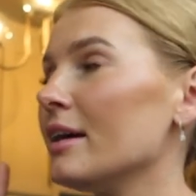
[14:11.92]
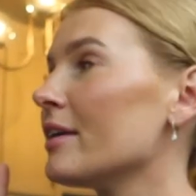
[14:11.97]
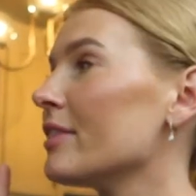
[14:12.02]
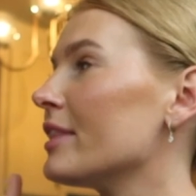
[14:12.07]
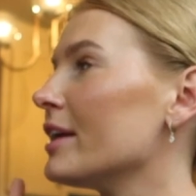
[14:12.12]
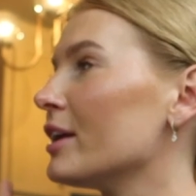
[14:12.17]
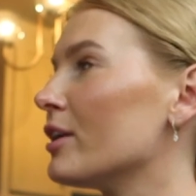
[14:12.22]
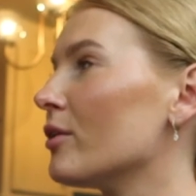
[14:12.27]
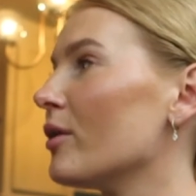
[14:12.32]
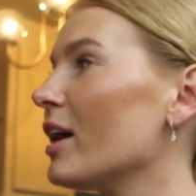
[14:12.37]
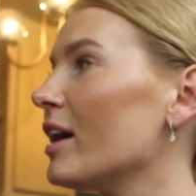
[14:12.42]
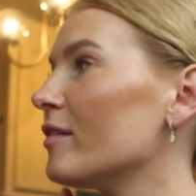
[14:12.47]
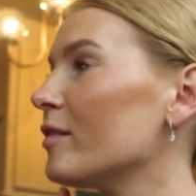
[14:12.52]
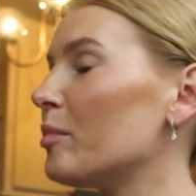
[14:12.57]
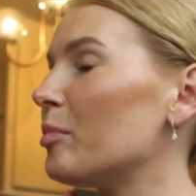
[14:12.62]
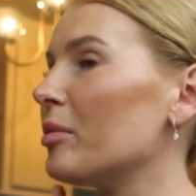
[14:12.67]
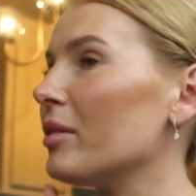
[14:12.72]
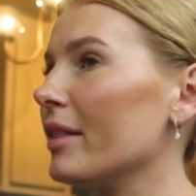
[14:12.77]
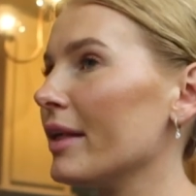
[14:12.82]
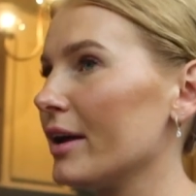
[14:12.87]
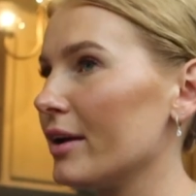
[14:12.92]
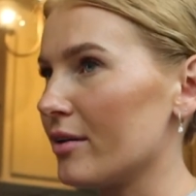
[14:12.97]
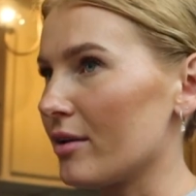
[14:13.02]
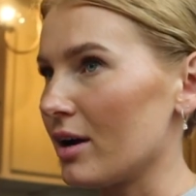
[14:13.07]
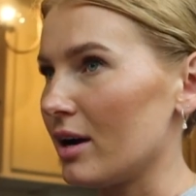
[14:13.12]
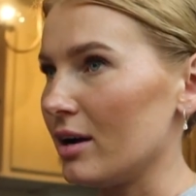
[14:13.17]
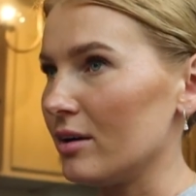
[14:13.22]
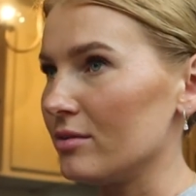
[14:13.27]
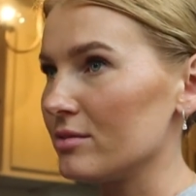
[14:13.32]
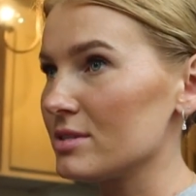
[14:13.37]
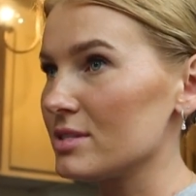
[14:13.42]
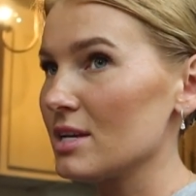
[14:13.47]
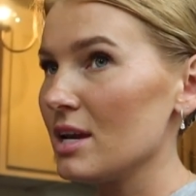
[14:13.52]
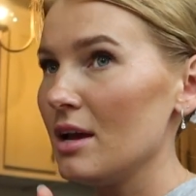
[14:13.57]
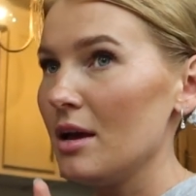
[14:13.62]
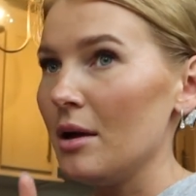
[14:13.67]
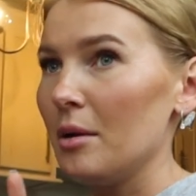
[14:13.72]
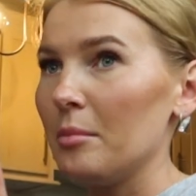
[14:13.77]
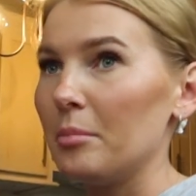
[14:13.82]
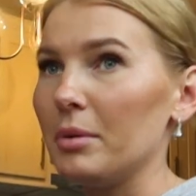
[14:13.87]
They don't have a playground,
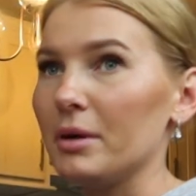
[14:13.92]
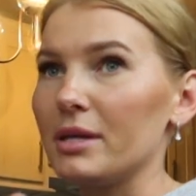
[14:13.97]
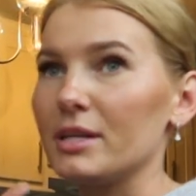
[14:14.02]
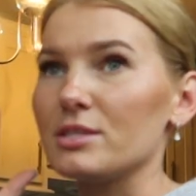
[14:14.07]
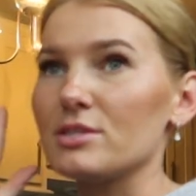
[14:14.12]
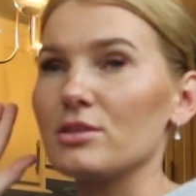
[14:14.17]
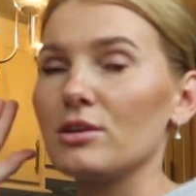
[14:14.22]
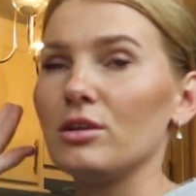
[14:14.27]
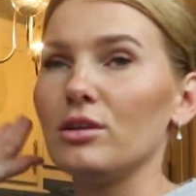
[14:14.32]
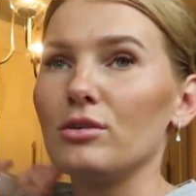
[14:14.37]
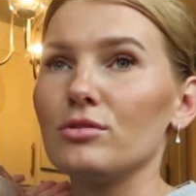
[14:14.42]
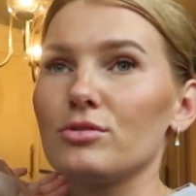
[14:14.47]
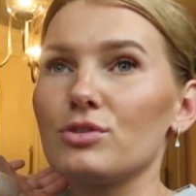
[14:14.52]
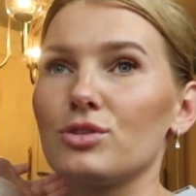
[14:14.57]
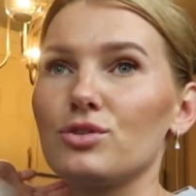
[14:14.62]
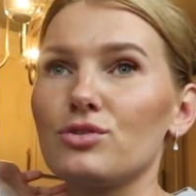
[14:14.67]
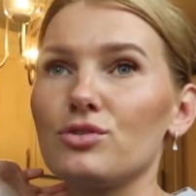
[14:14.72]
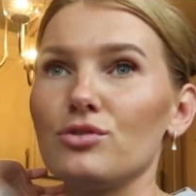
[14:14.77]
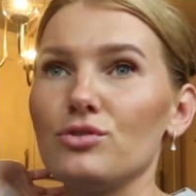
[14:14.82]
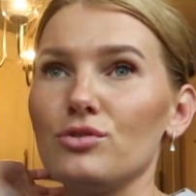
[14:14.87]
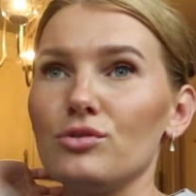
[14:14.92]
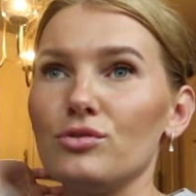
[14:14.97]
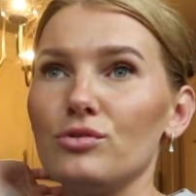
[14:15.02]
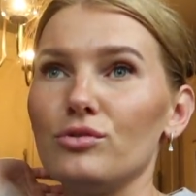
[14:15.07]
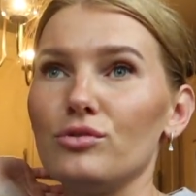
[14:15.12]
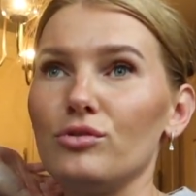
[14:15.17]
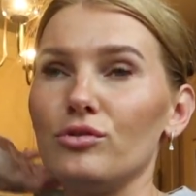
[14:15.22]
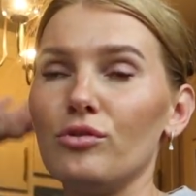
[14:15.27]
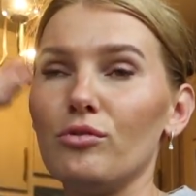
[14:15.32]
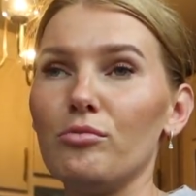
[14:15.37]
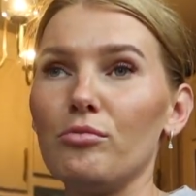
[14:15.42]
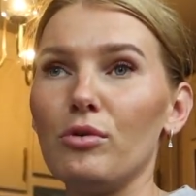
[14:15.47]
but it's close to